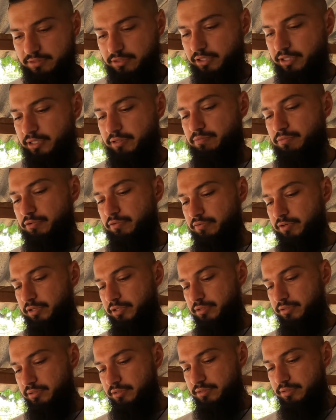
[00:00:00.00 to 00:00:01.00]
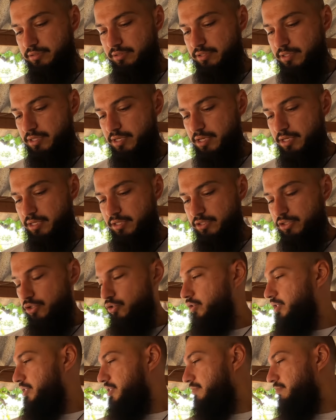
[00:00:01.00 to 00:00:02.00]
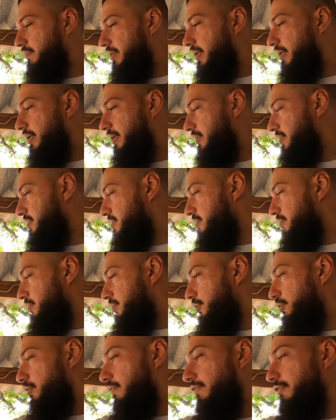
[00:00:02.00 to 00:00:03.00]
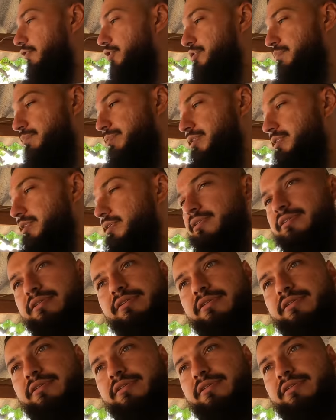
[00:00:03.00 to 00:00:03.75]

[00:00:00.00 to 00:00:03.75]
Okay, perfect. So this is your first business?